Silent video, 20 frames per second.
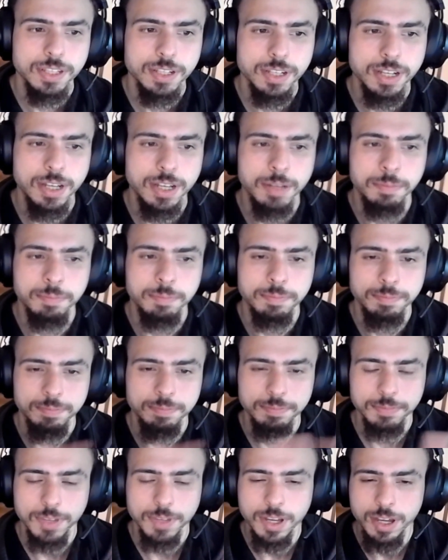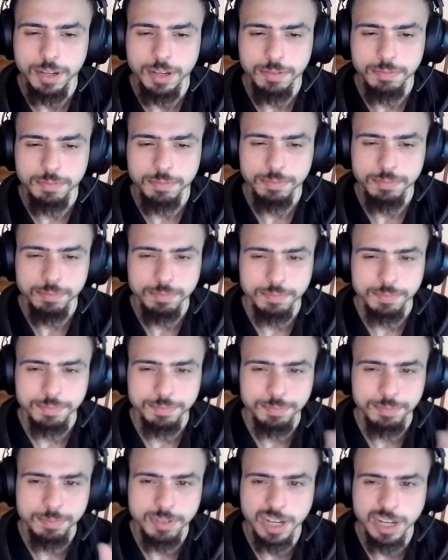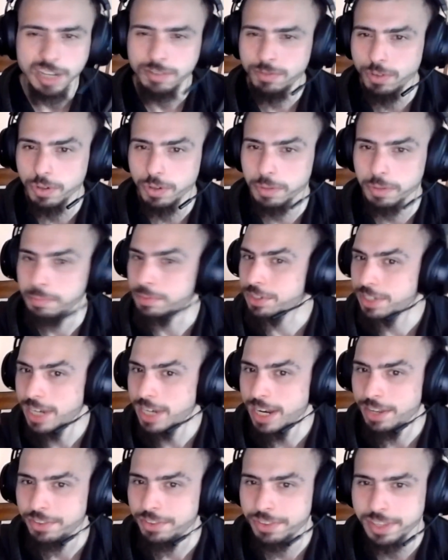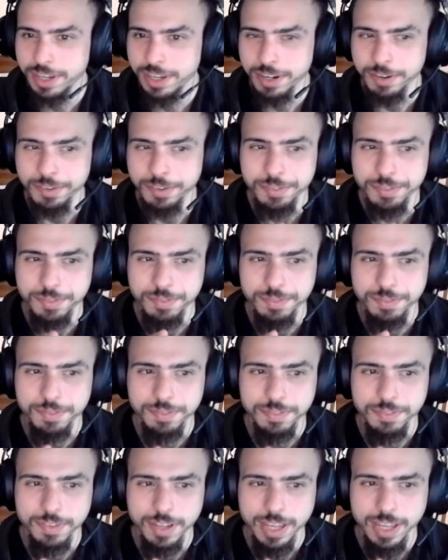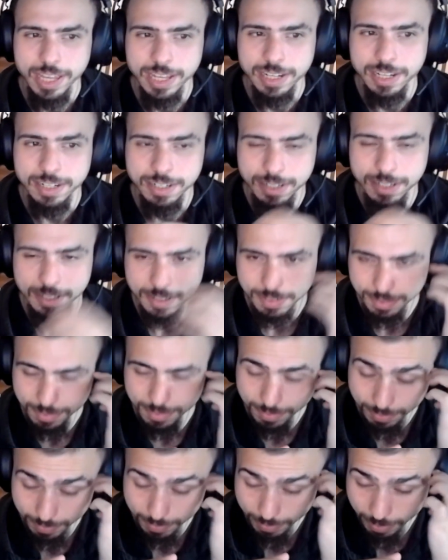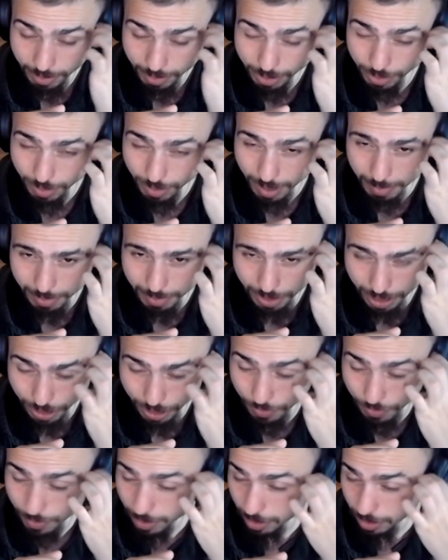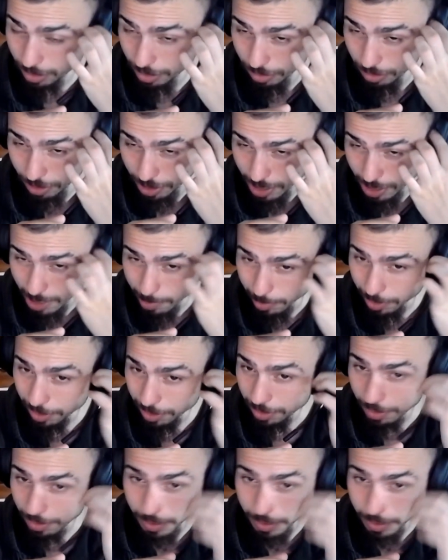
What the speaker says: um platforms out there, and Chris Roberts is far too stubborn